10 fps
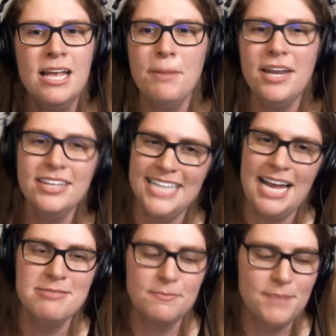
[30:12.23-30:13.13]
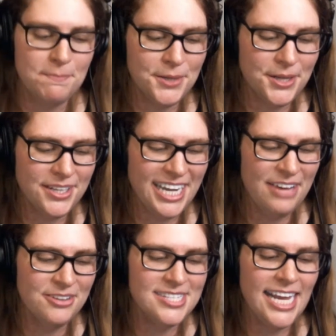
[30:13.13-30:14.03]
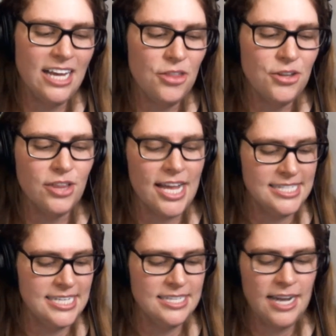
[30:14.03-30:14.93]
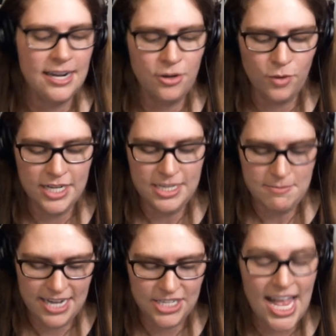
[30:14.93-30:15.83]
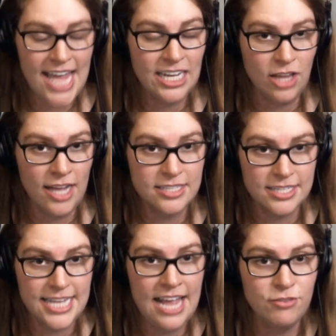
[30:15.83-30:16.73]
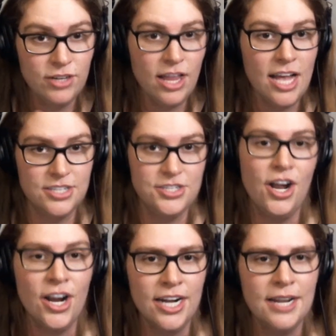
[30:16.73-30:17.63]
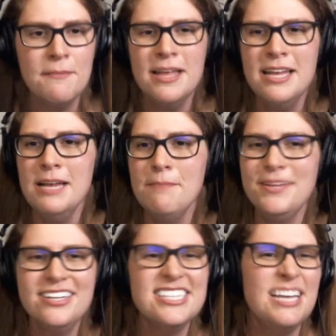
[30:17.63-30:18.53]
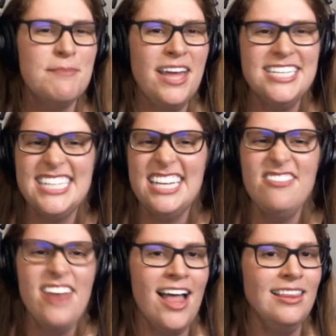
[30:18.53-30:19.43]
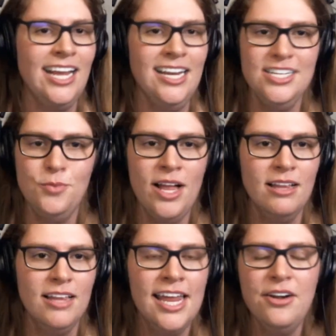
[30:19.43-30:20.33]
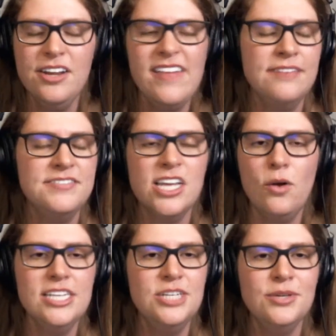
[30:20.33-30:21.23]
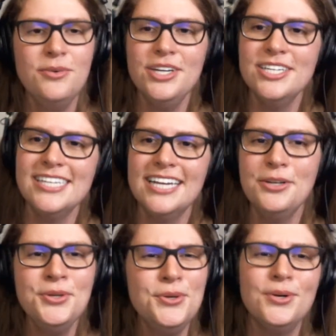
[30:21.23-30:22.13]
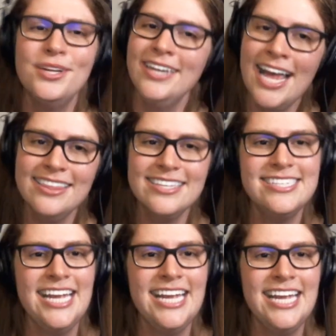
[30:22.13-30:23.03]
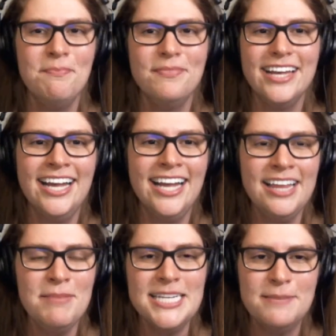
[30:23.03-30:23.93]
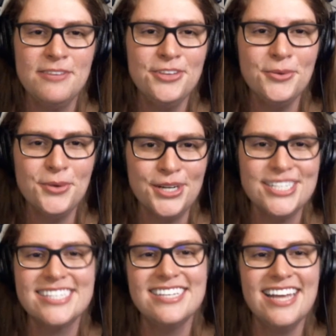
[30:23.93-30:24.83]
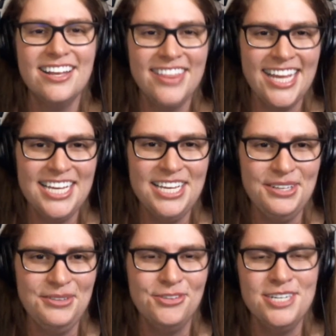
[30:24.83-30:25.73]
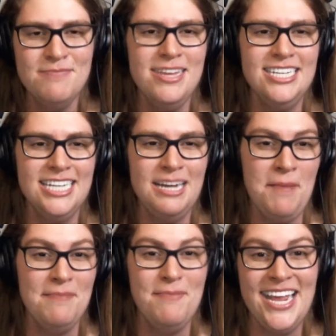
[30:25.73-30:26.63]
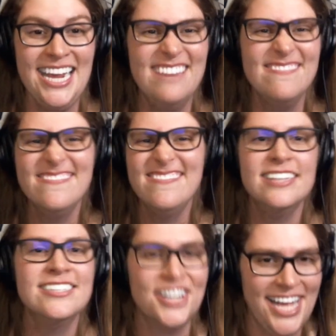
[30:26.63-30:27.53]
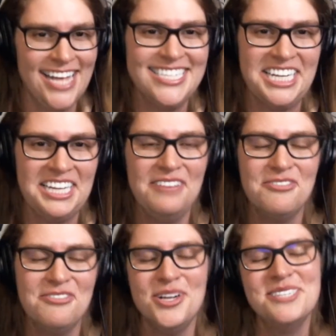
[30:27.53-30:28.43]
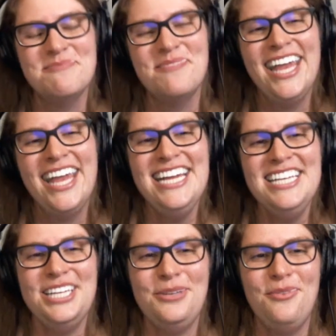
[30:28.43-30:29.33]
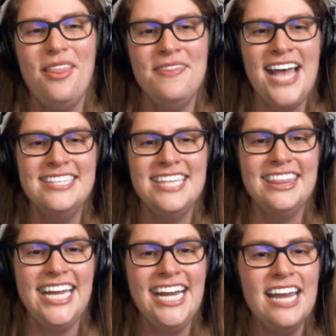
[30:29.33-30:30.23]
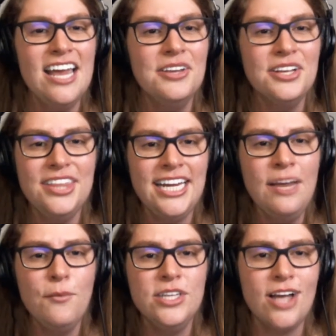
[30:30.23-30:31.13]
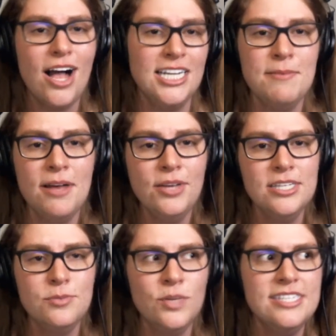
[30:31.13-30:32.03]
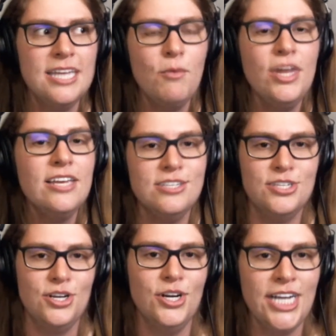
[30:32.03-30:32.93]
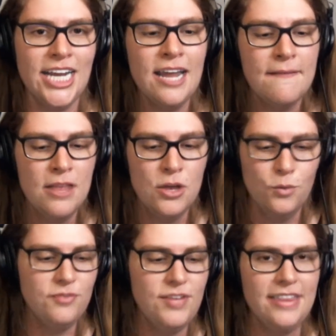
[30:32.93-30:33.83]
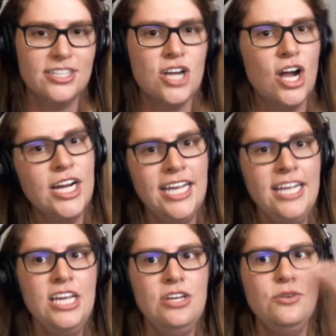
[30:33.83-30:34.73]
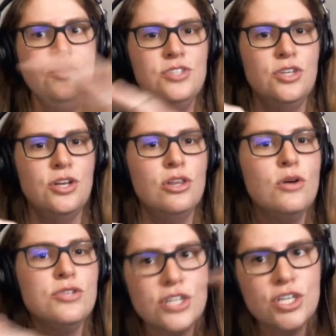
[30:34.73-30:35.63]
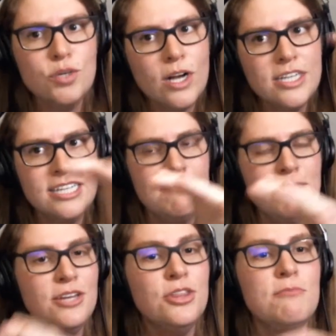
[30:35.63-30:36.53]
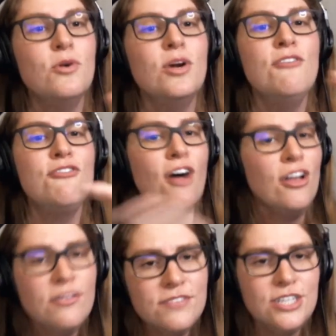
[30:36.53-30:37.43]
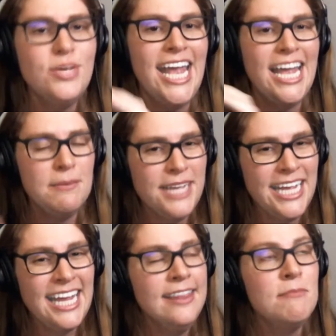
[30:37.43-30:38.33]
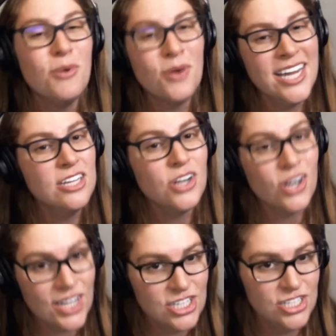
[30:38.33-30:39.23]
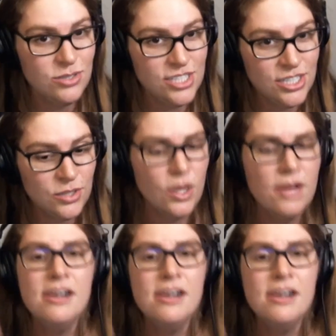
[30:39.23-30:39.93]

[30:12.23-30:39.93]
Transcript: But other times when people, say other losses, and I don't want to diminish any loss because every loss is hard, but there's some that just have not landed well. And I don't even have to go into it where you're just like, ooh, not the same. That makes me feel worse. Thank you for diminishing my pain, sarcastically, of course. So that's the thing. Another thing we talked about is when someone else is hurting, we've got the target, so the closer you are to the middle, the more involved you can be. And the more I'd encourage you to